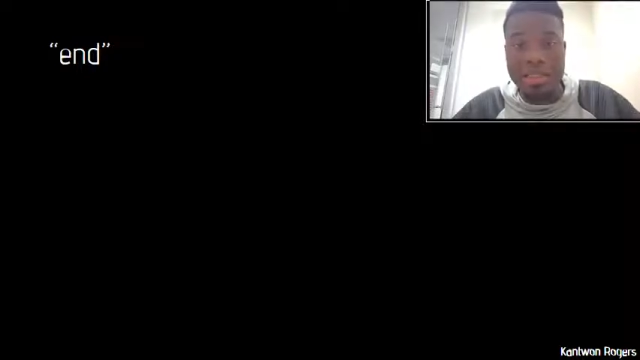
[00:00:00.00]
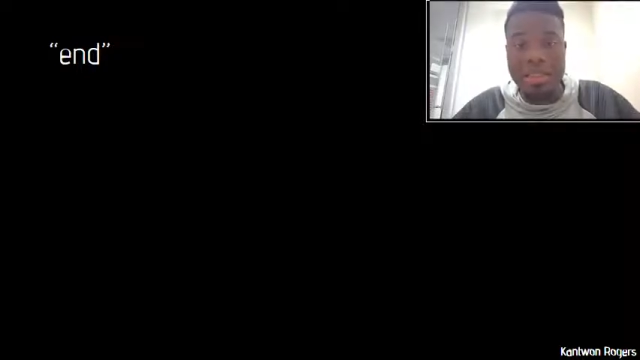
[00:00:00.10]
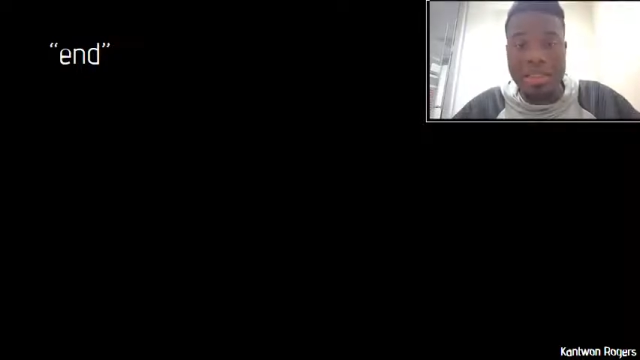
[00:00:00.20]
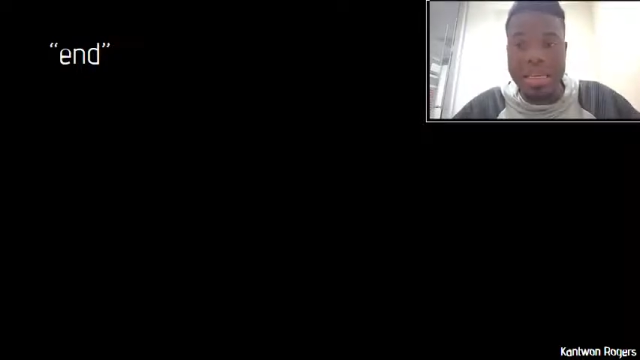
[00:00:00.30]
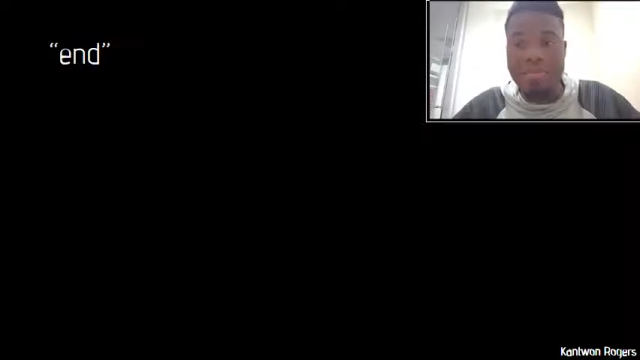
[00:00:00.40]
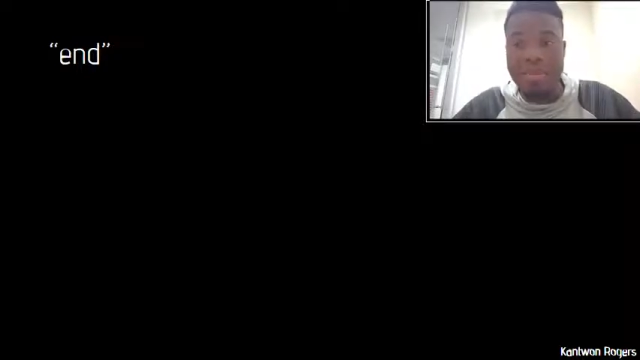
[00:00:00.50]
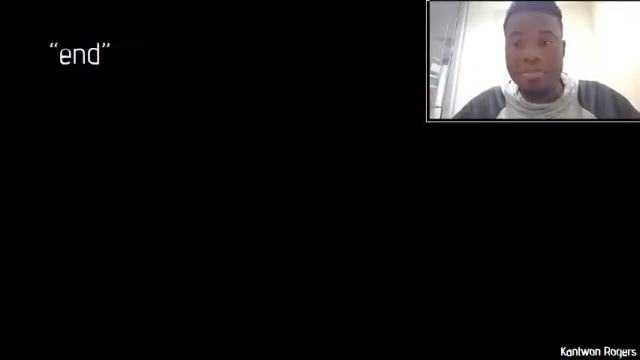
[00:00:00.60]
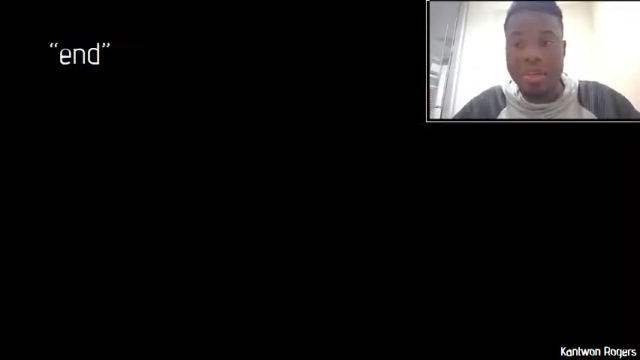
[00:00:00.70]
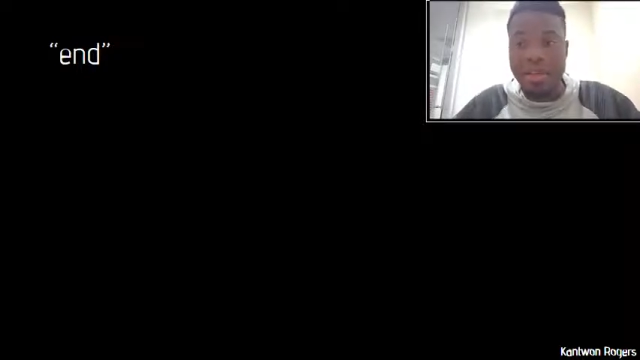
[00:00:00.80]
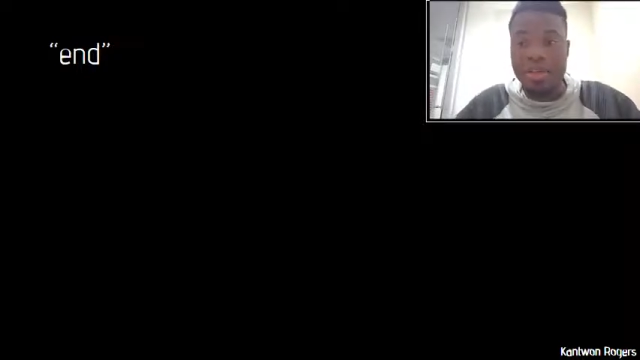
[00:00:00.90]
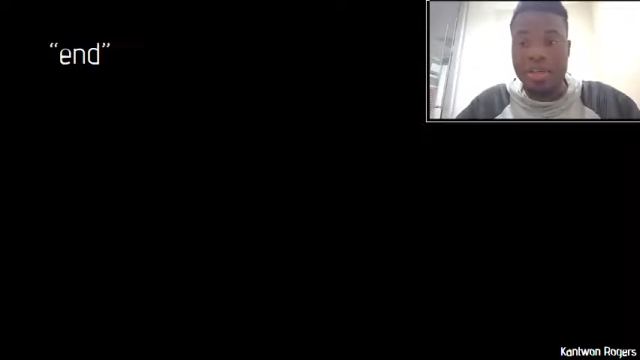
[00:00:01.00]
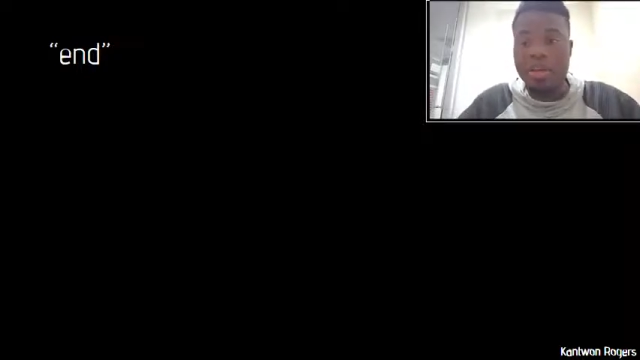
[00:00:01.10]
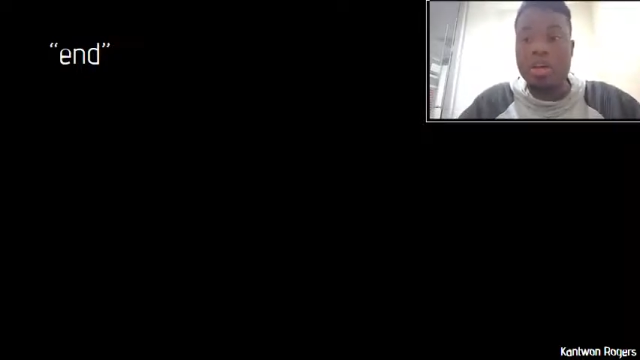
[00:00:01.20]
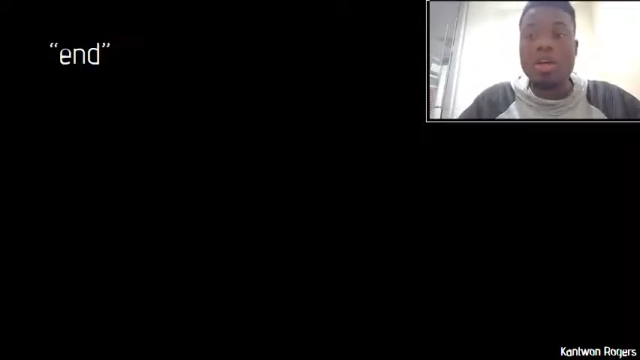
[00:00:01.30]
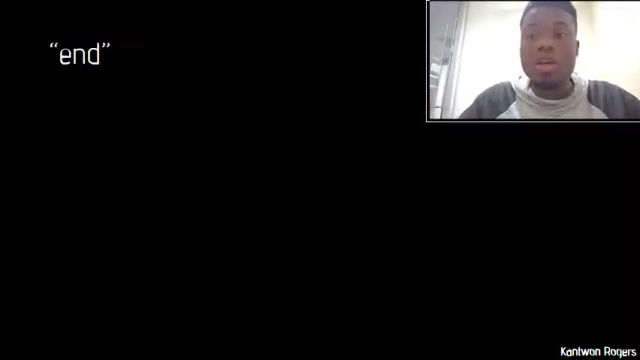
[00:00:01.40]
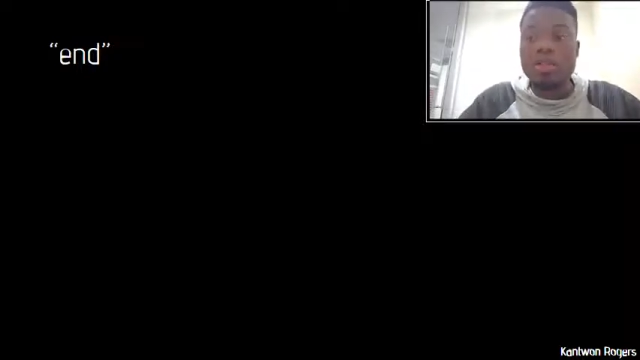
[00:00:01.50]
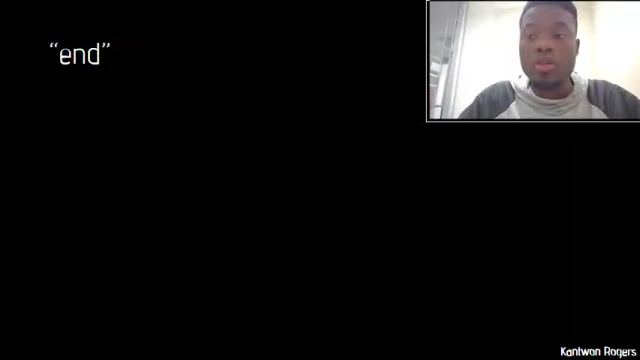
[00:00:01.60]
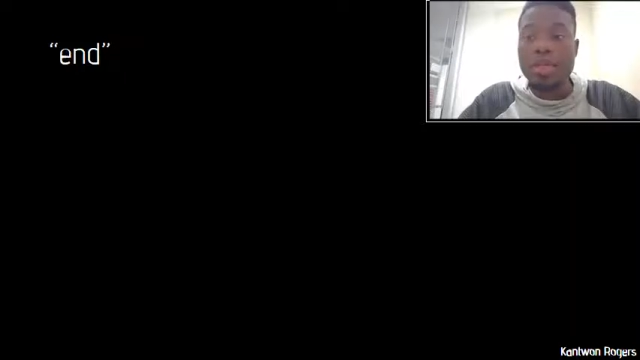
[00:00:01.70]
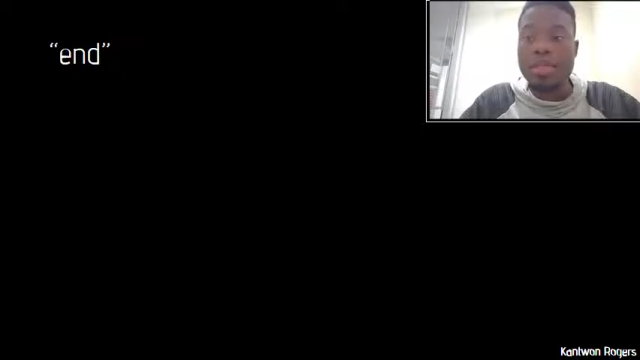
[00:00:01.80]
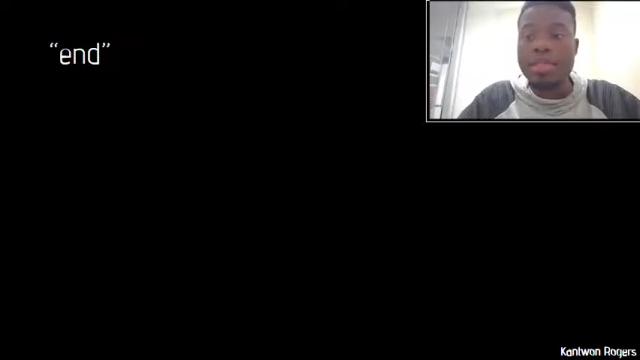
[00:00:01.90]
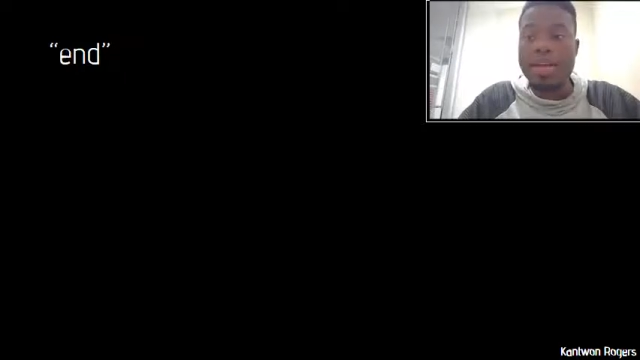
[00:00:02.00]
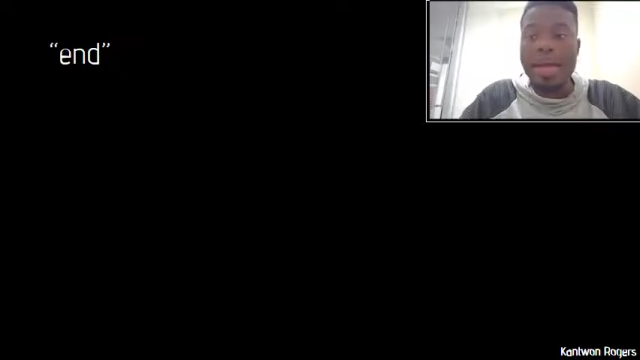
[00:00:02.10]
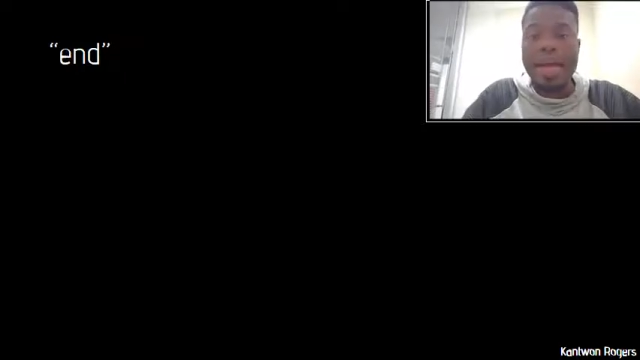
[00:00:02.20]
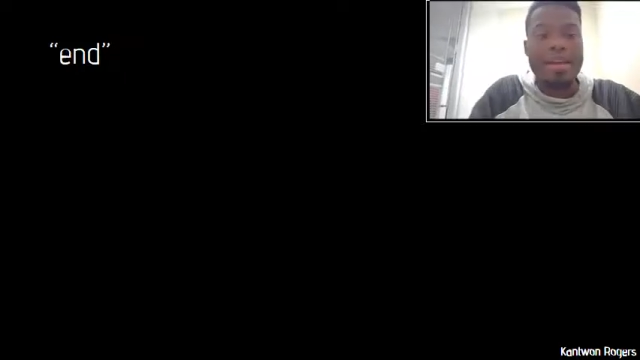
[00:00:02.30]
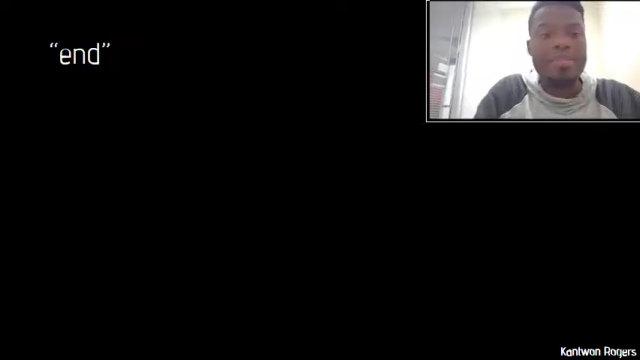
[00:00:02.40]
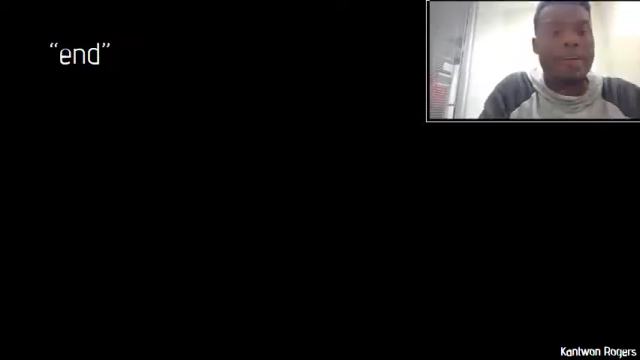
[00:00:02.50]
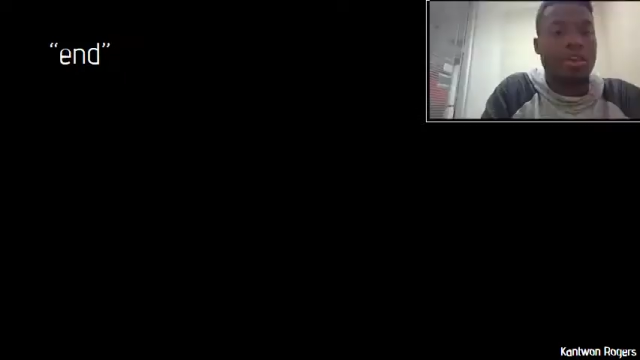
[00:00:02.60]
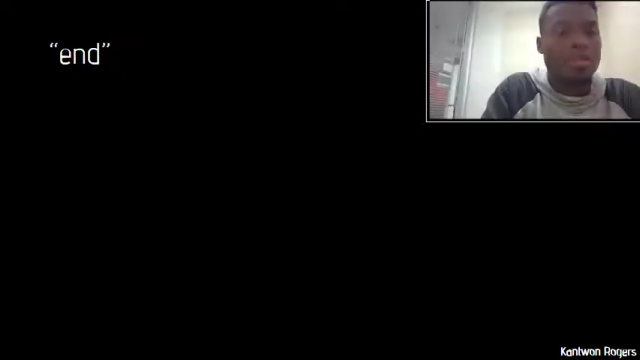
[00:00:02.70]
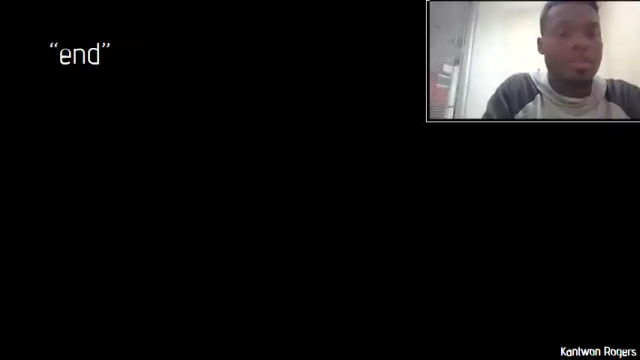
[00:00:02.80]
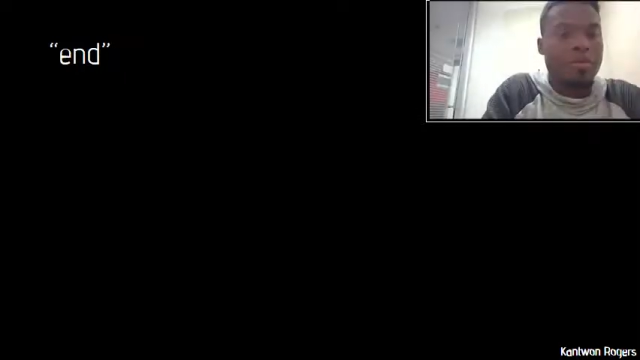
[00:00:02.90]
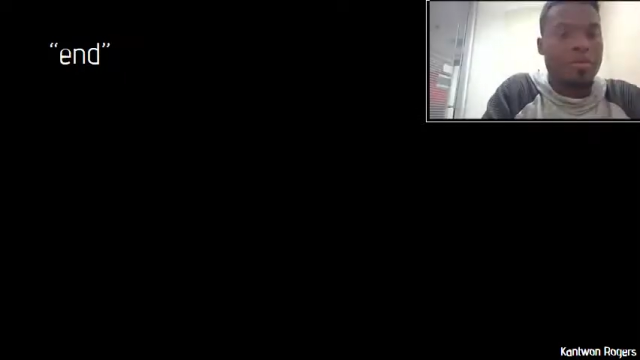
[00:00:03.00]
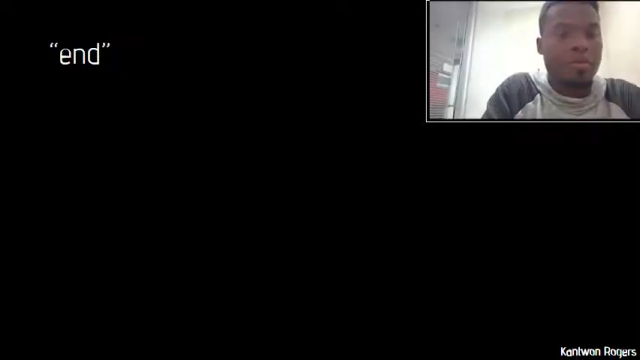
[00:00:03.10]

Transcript: inside of our vector. So let's say I had a vector